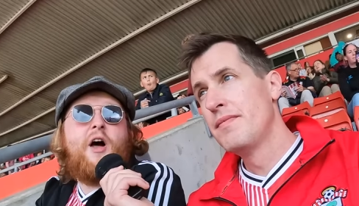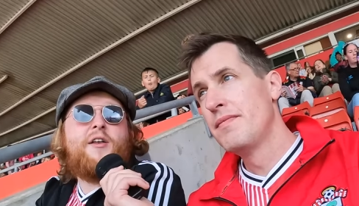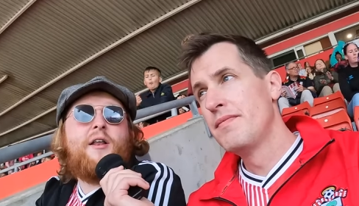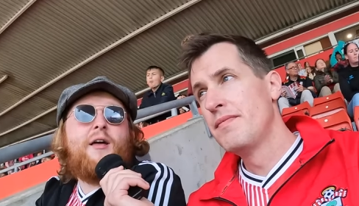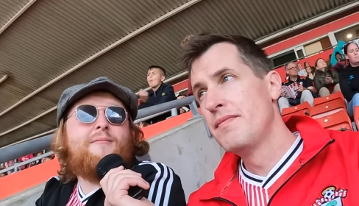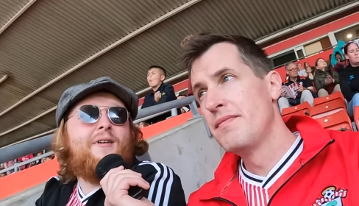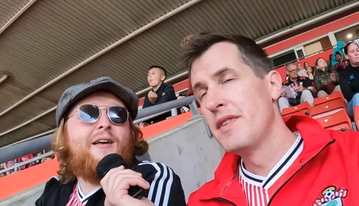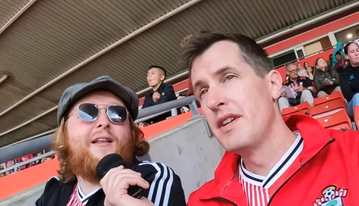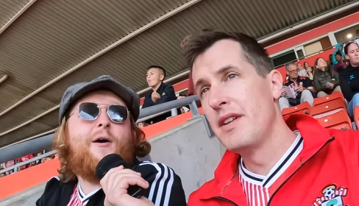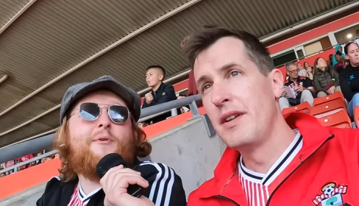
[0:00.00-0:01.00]
Speaker 1: I don't know. I
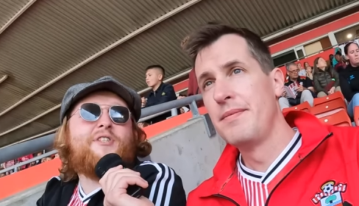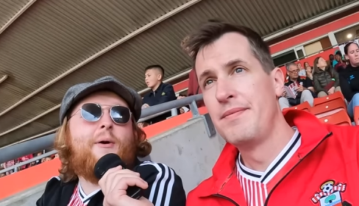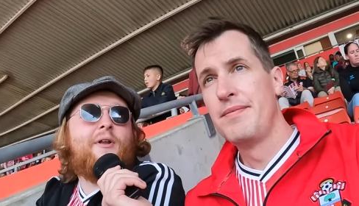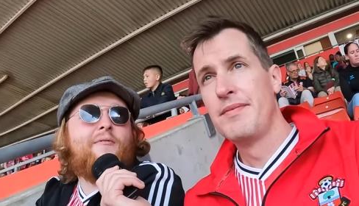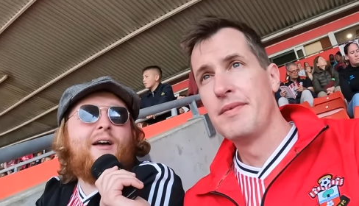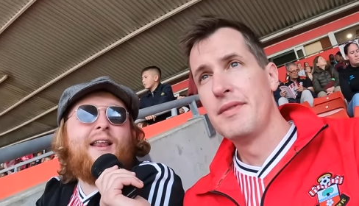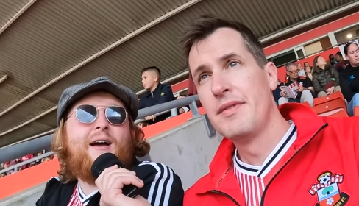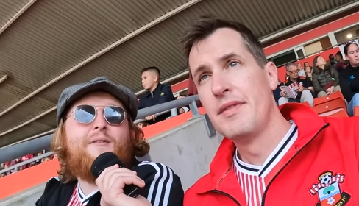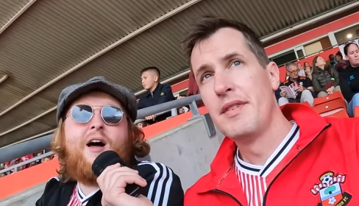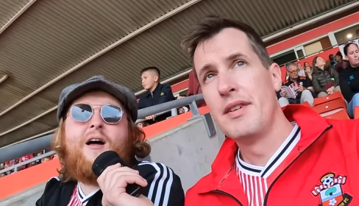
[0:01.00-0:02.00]
don't know what's going on right
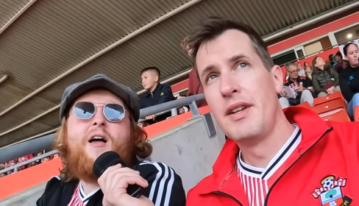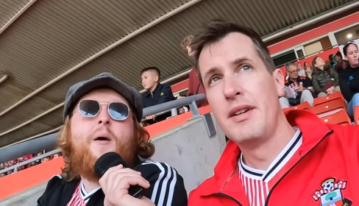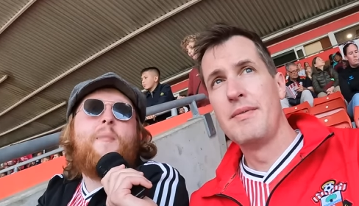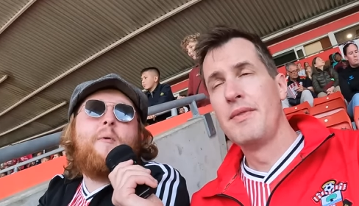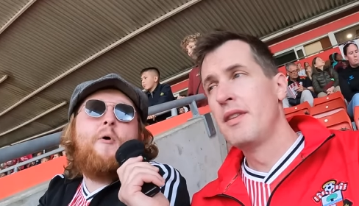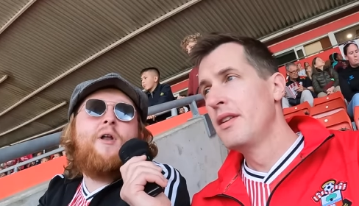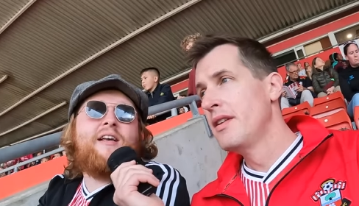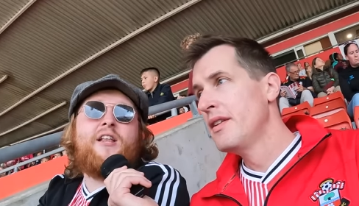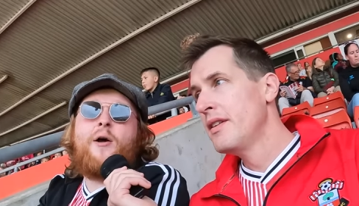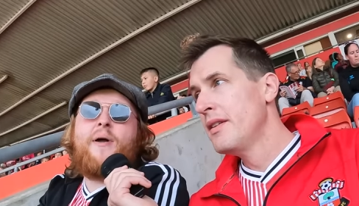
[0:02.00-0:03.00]
now. All
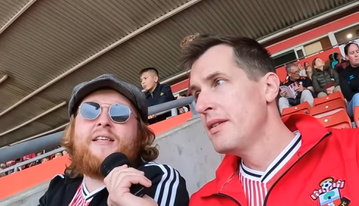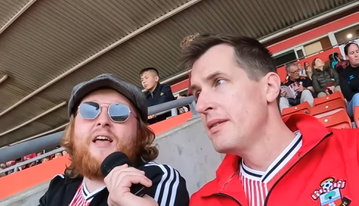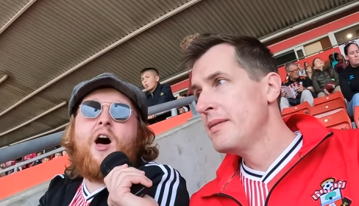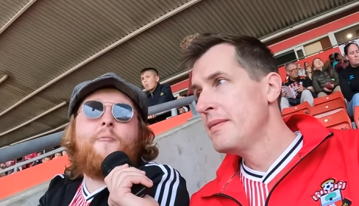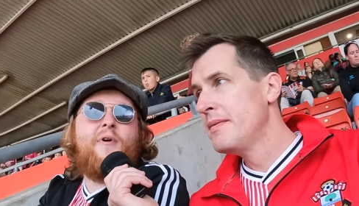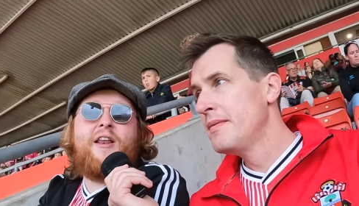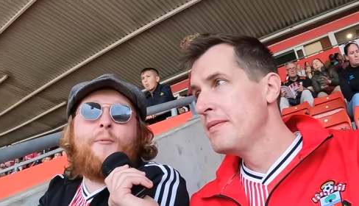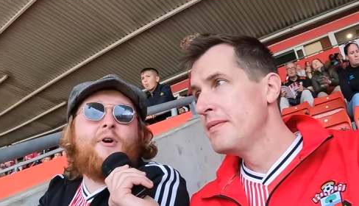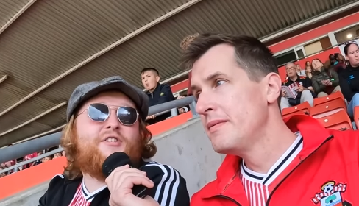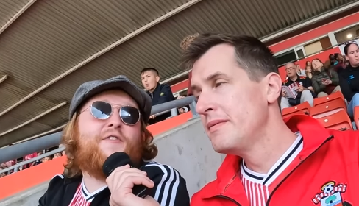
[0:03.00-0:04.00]
I know is that I'm ready to
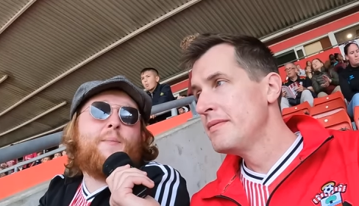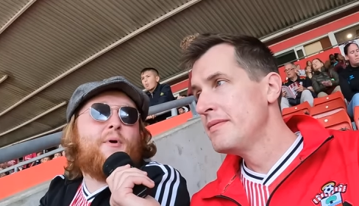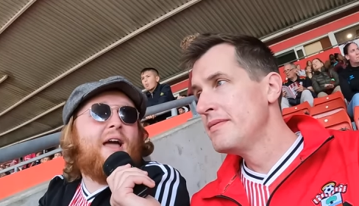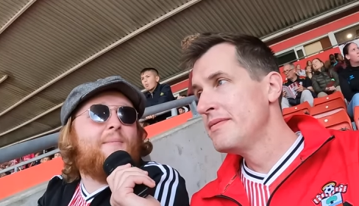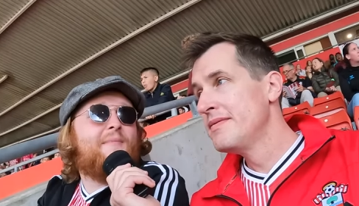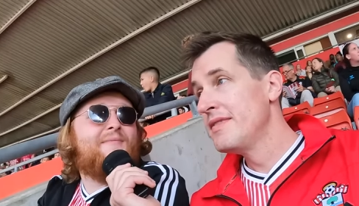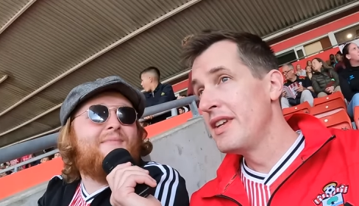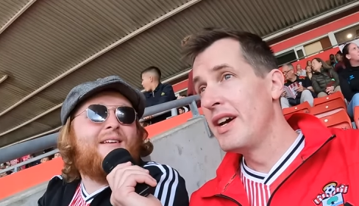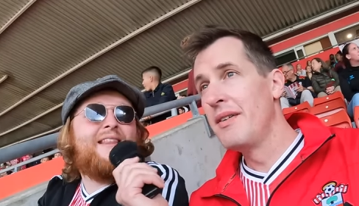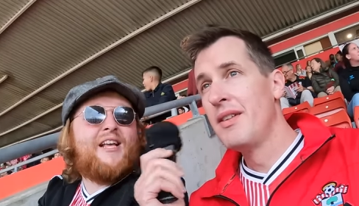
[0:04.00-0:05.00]
watch a football game,
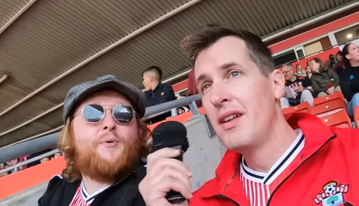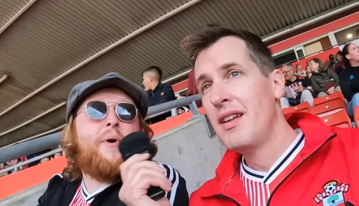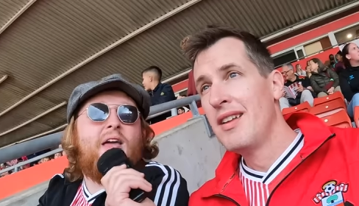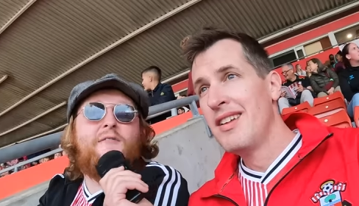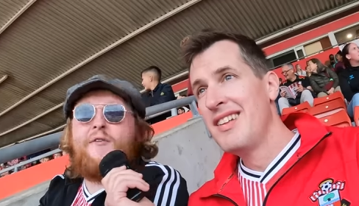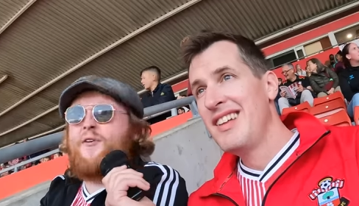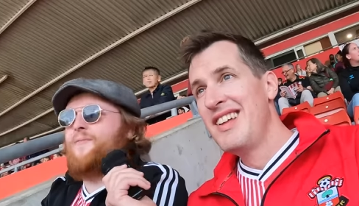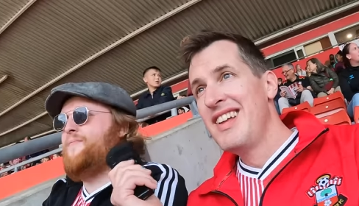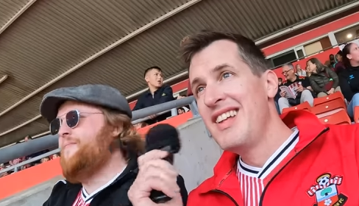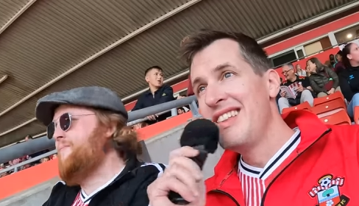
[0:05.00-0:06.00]
yeah. and that's what we're here for.
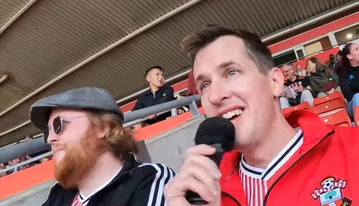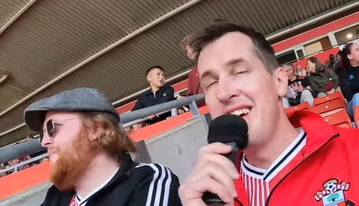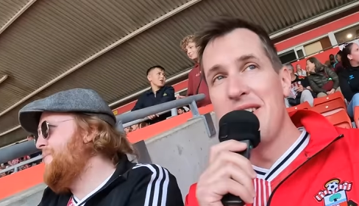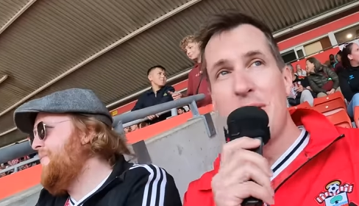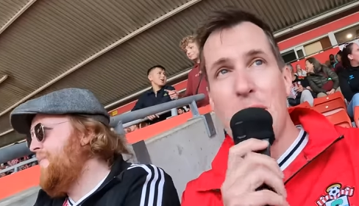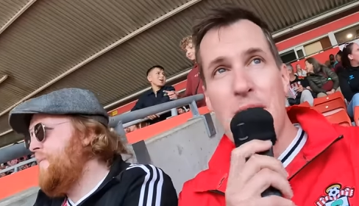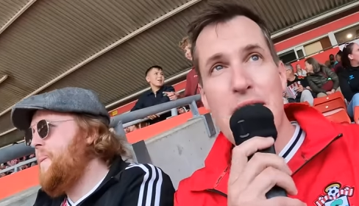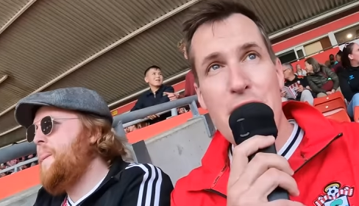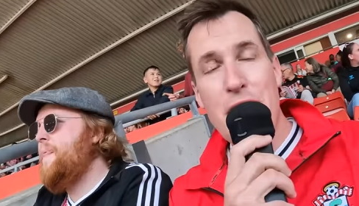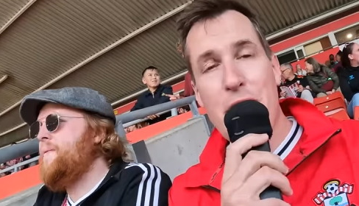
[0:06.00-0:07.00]
Speaker 2: That is what we're
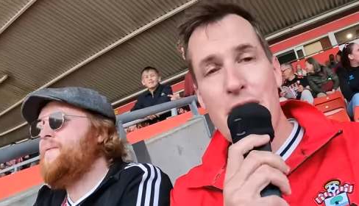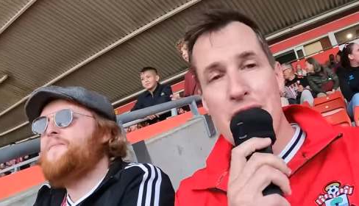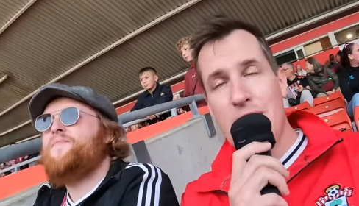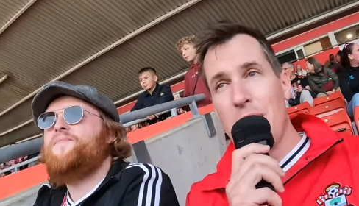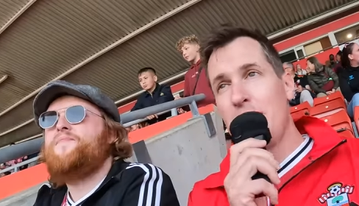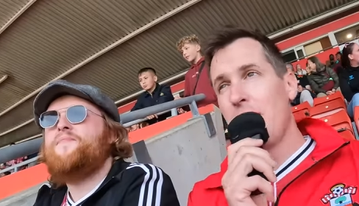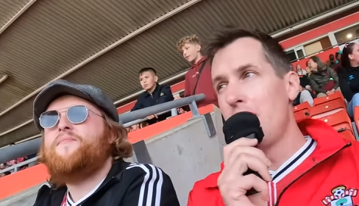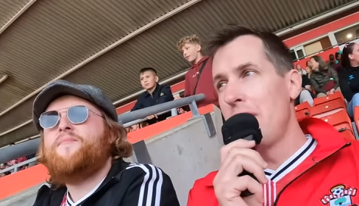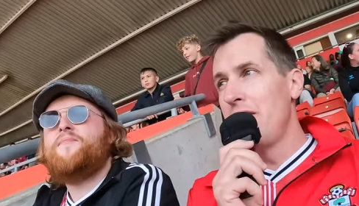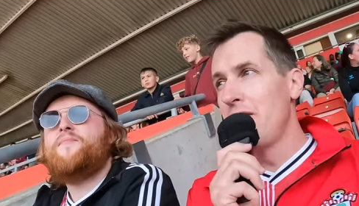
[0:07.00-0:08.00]
here for. It's Queens
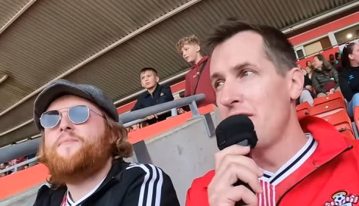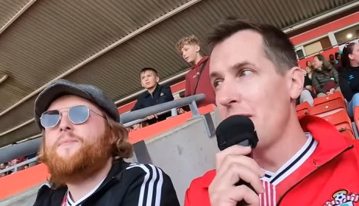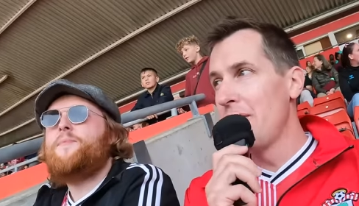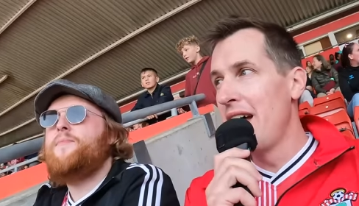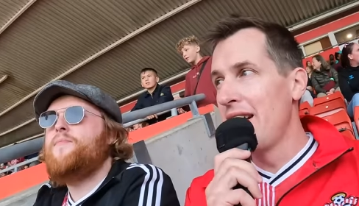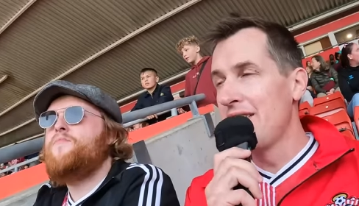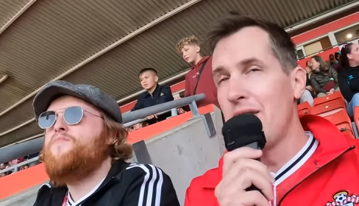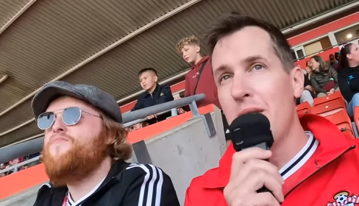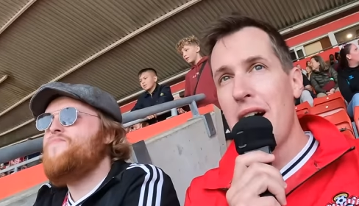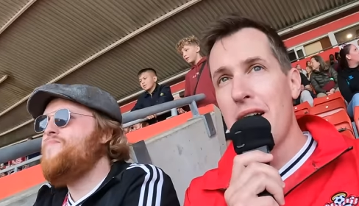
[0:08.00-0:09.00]
Park Rangers up next,
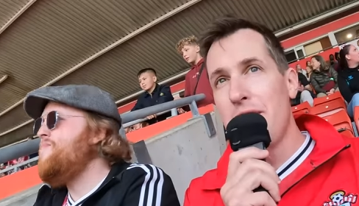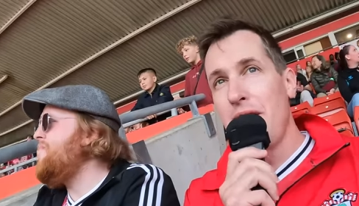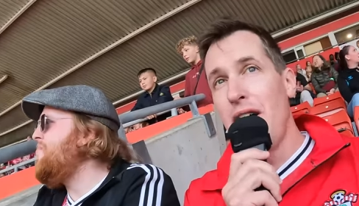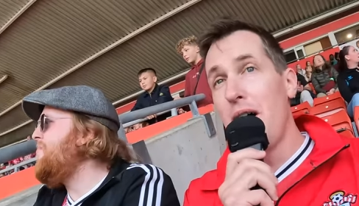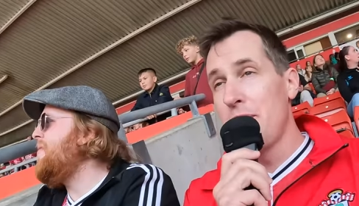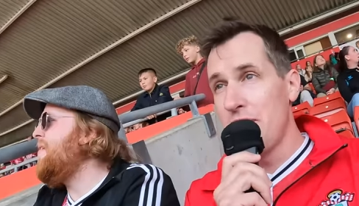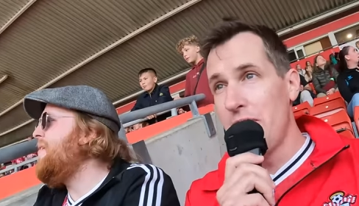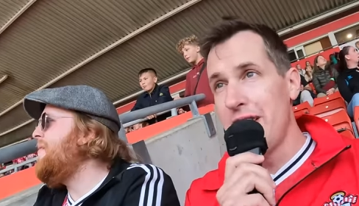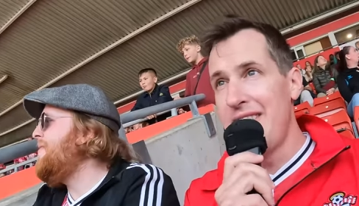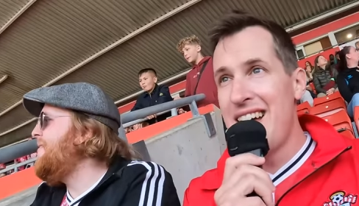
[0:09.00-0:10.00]
who have
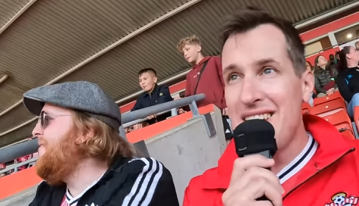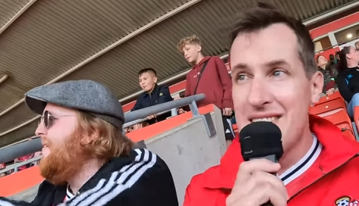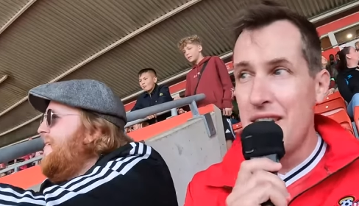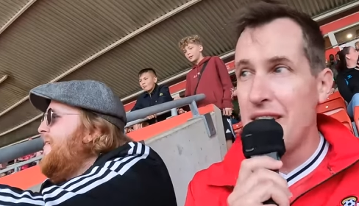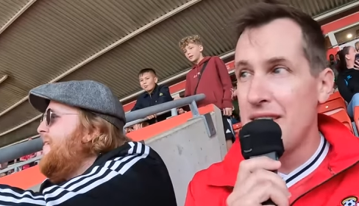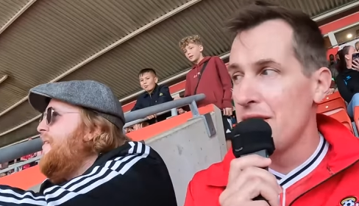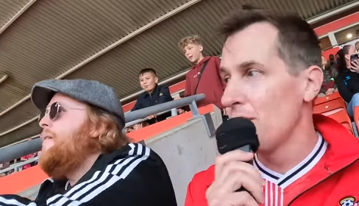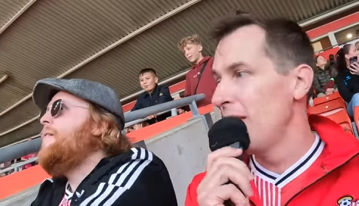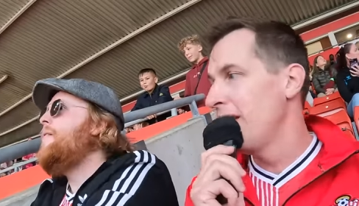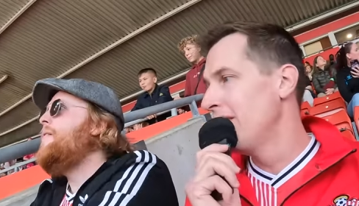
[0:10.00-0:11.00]
Armstrong in their side as
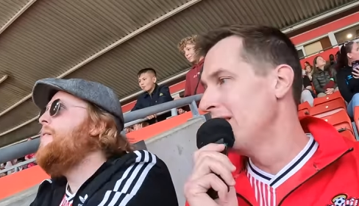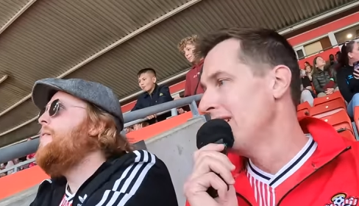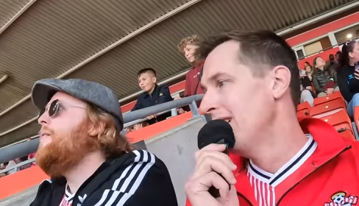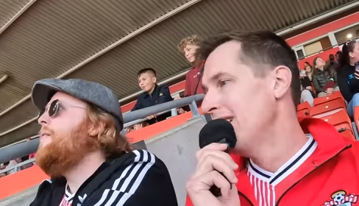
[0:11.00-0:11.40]
well.